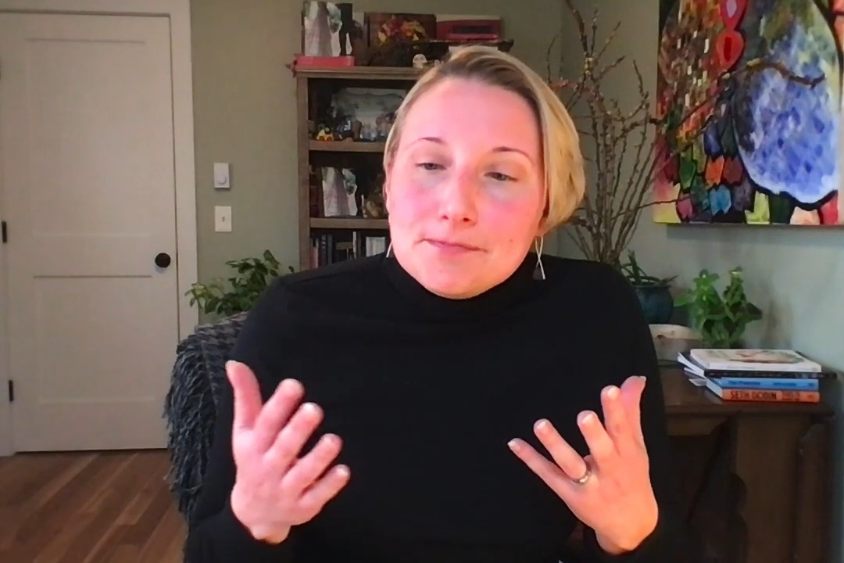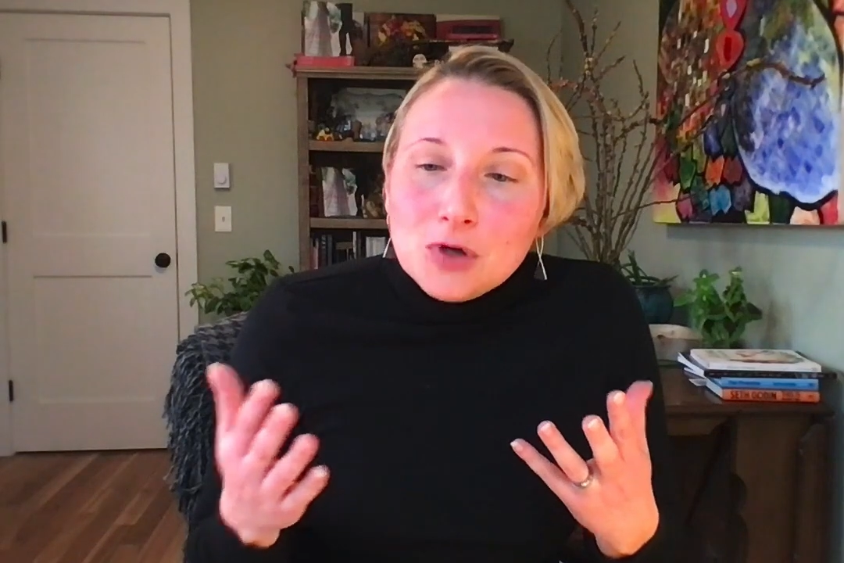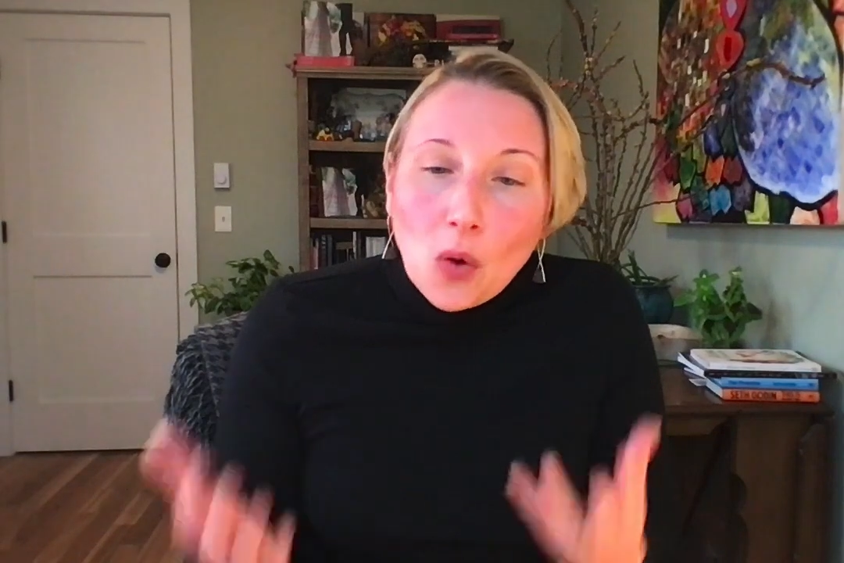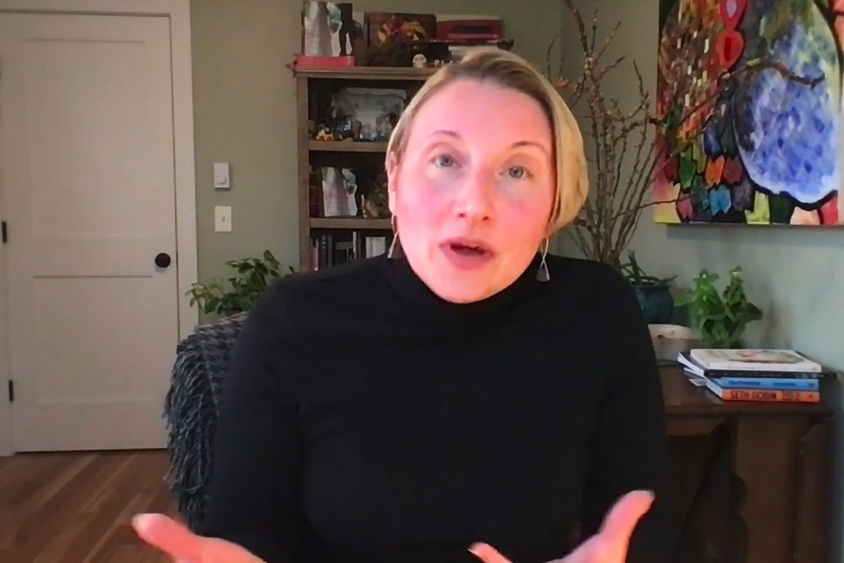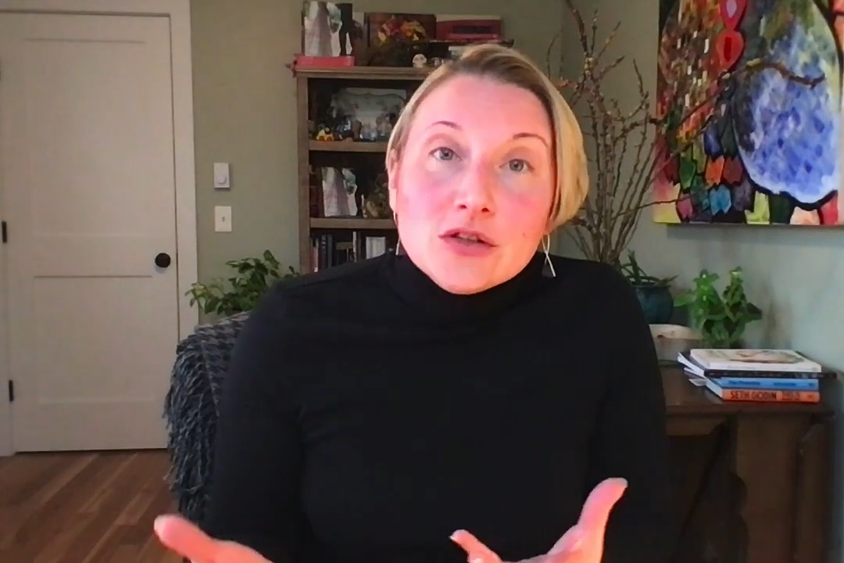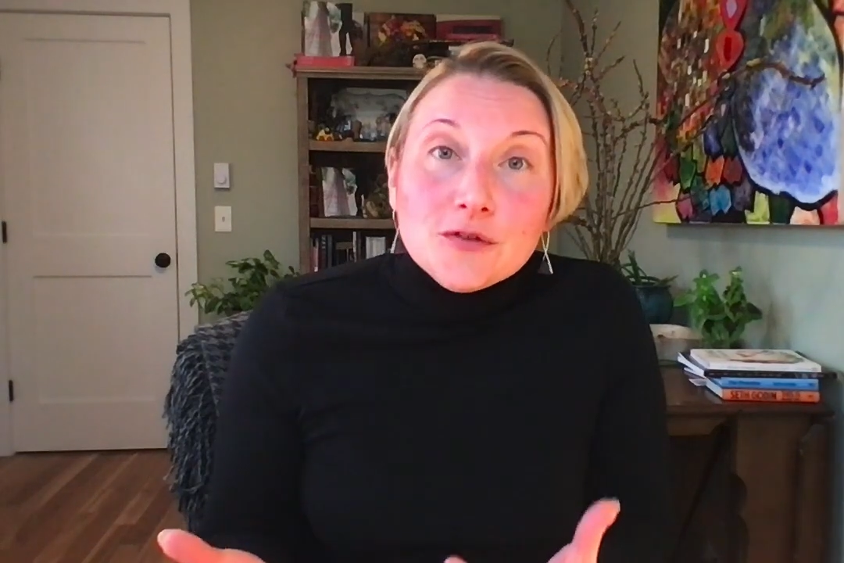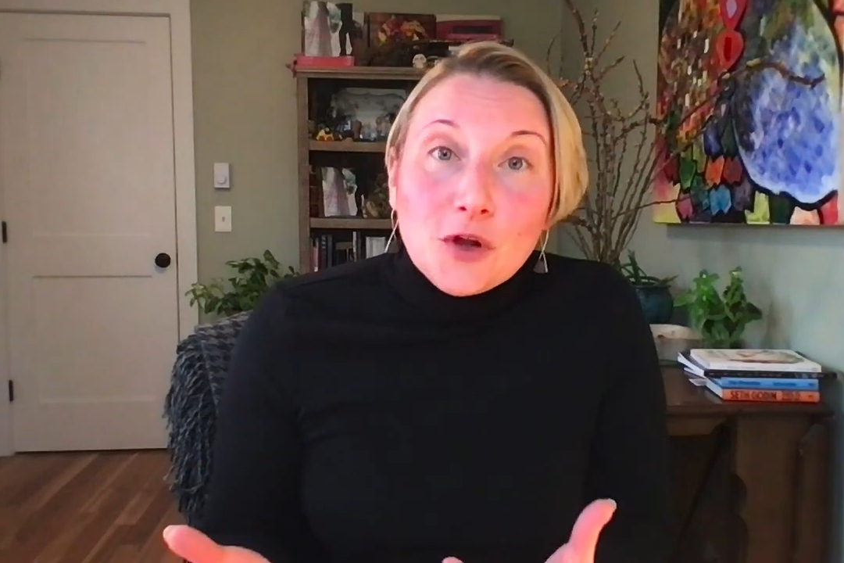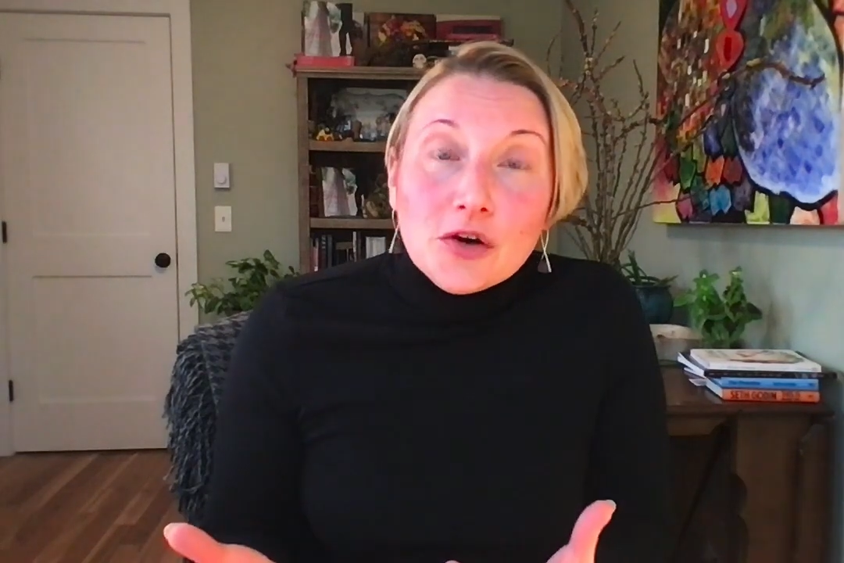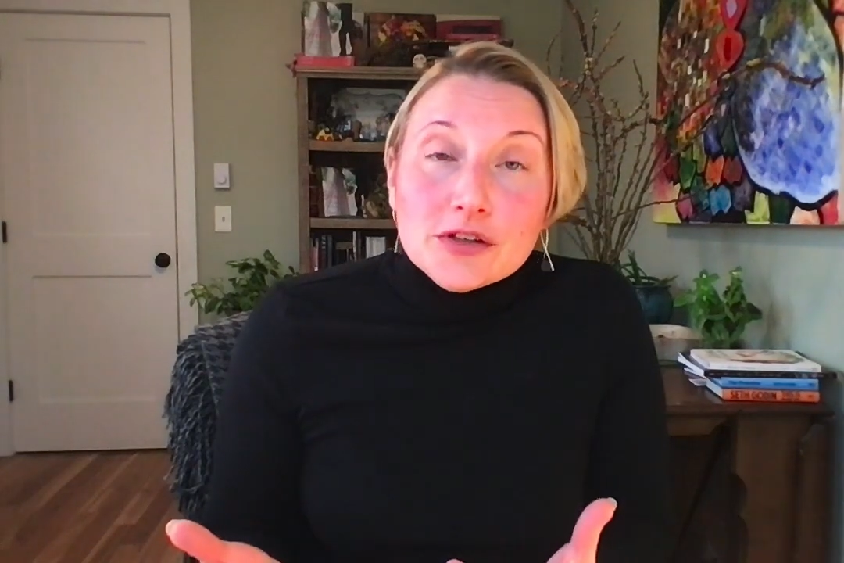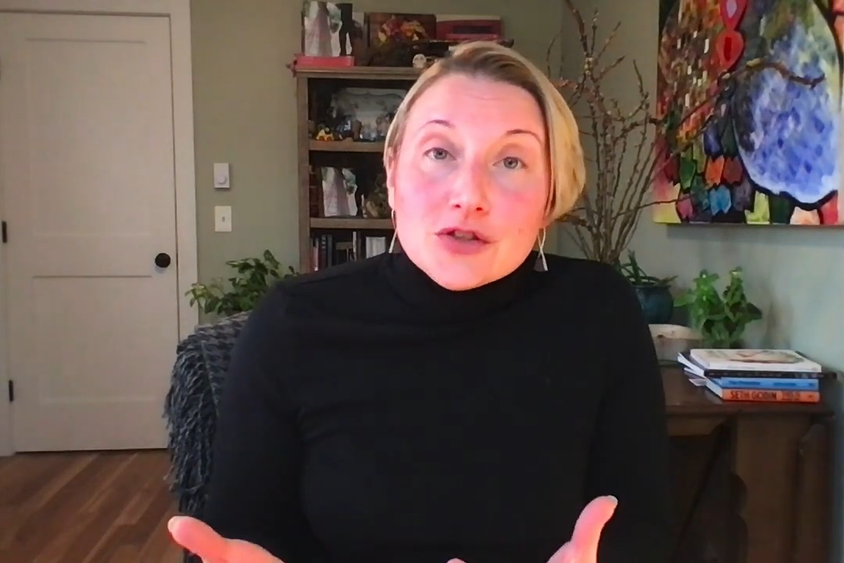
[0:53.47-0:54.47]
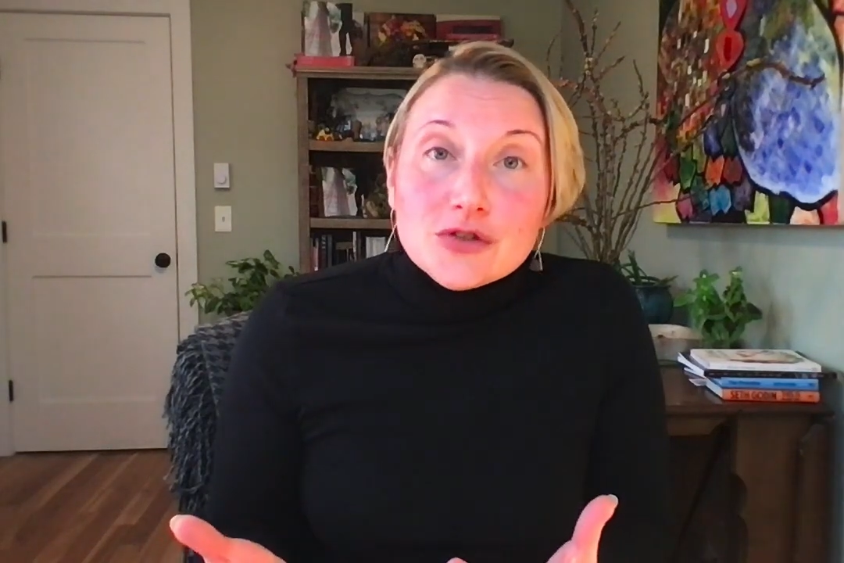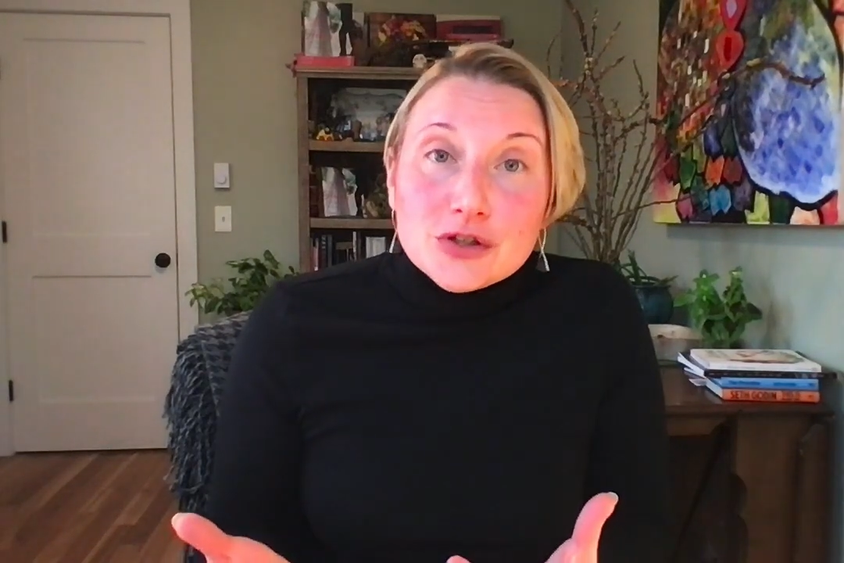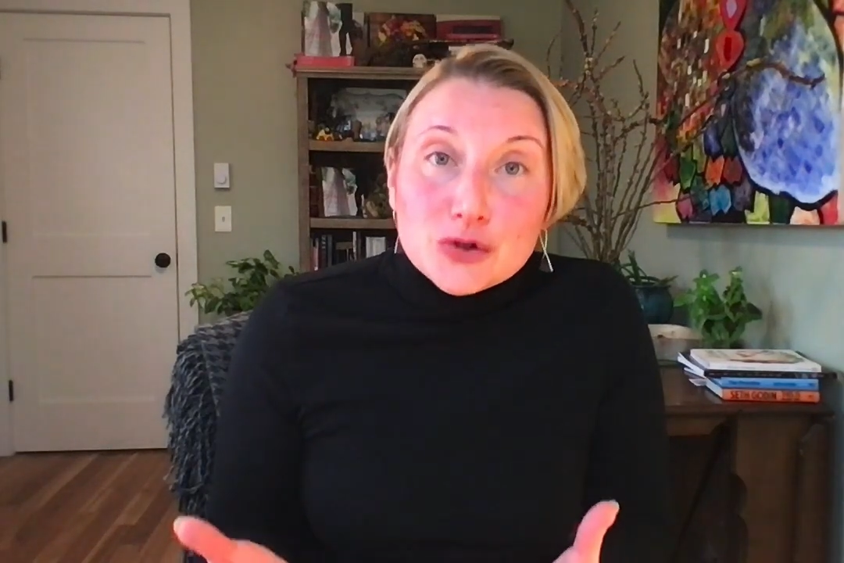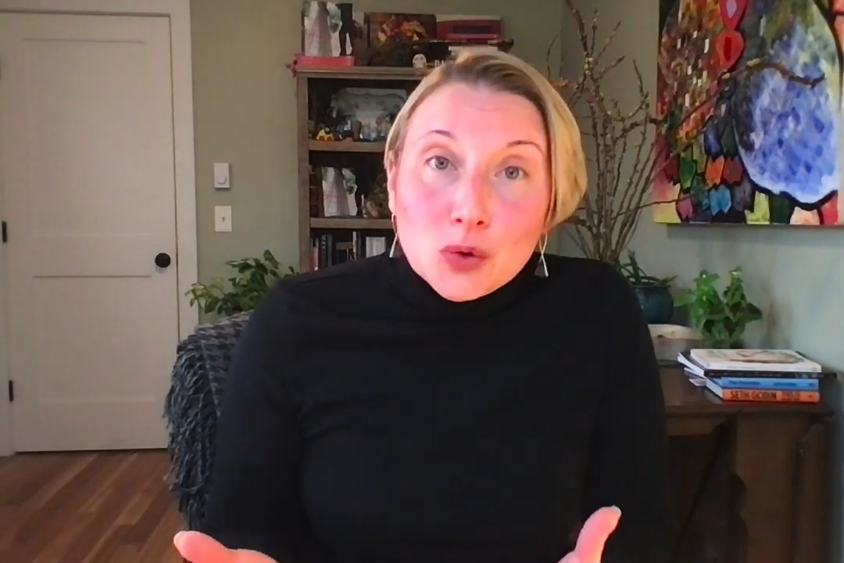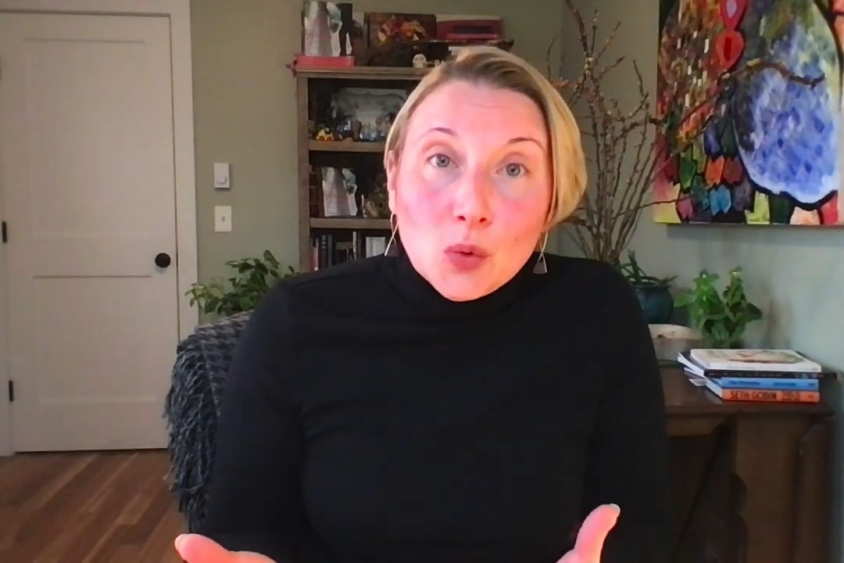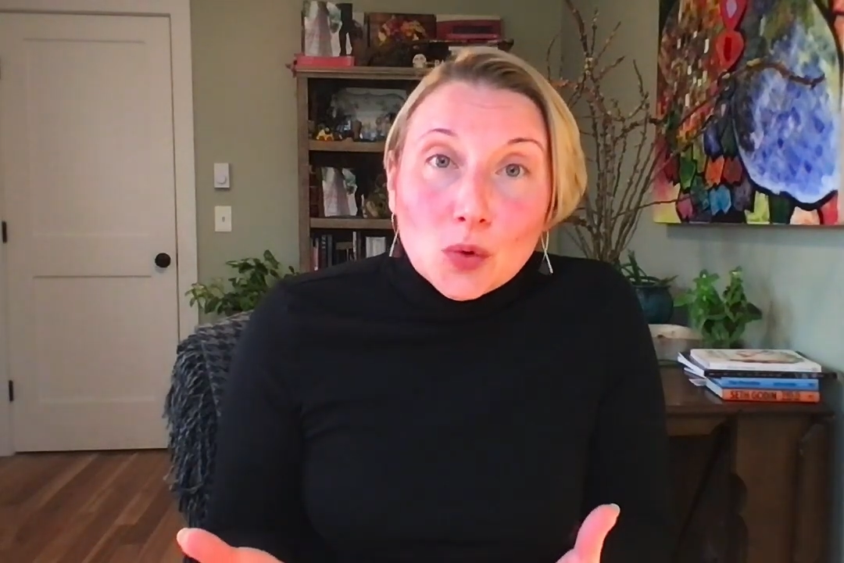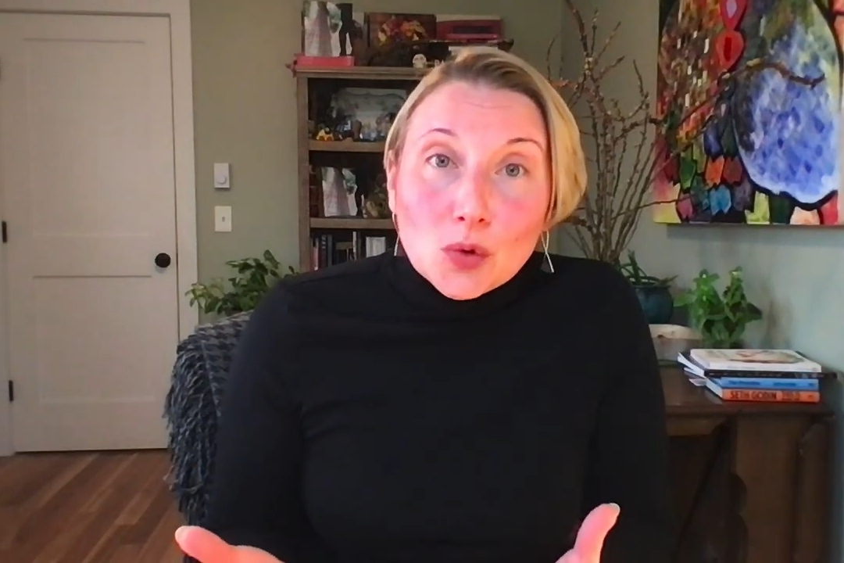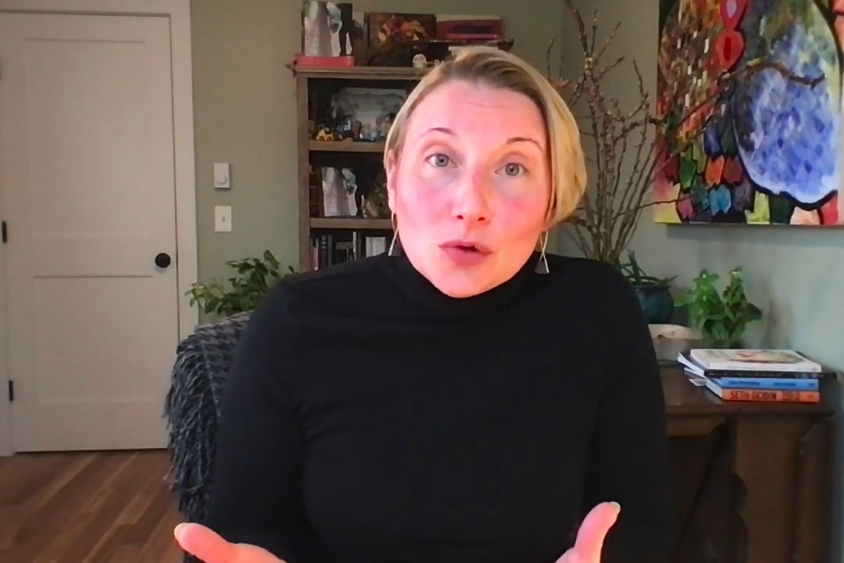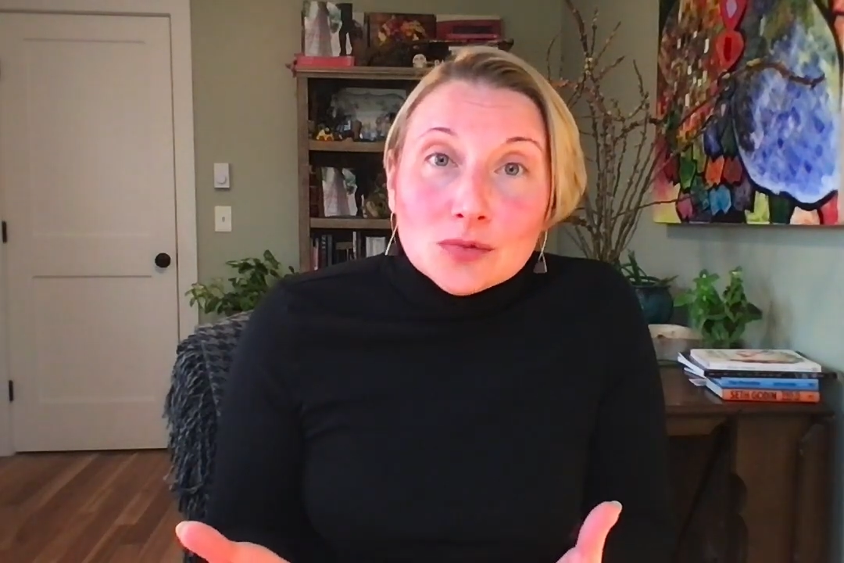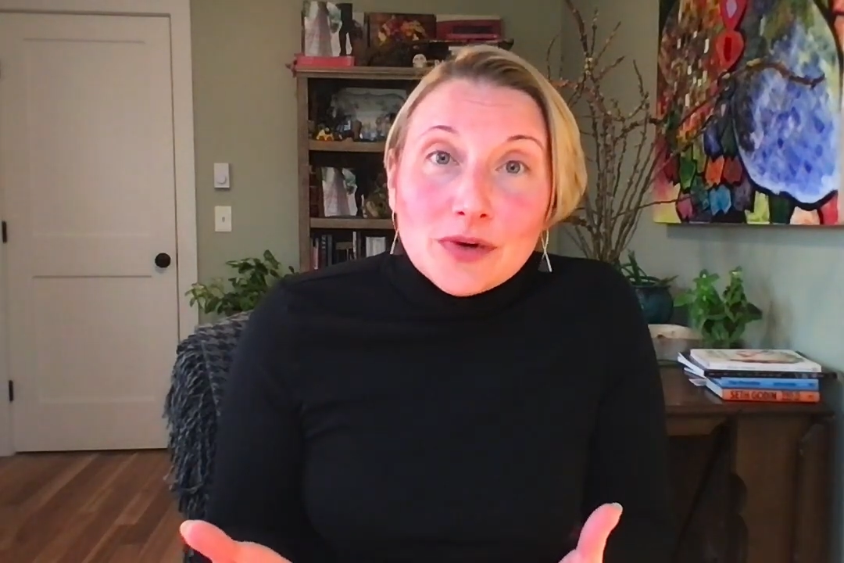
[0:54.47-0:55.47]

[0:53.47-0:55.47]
going to floristry school